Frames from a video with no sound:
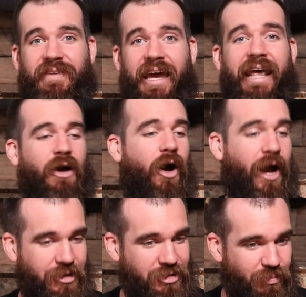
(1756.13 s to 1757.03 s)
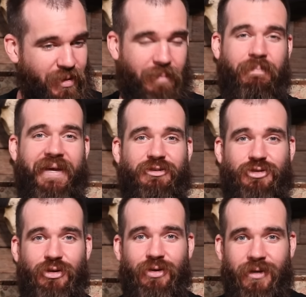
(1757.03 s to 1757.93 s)
And I used to be a big
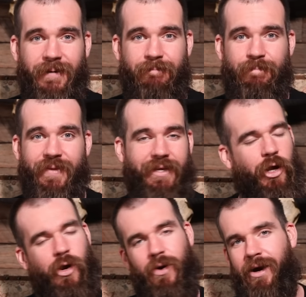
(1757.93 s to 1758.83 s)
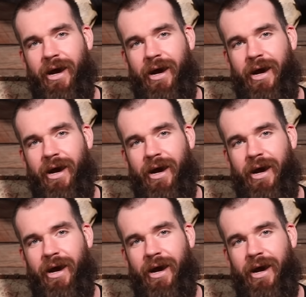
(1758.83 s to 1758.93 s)
dude, you know,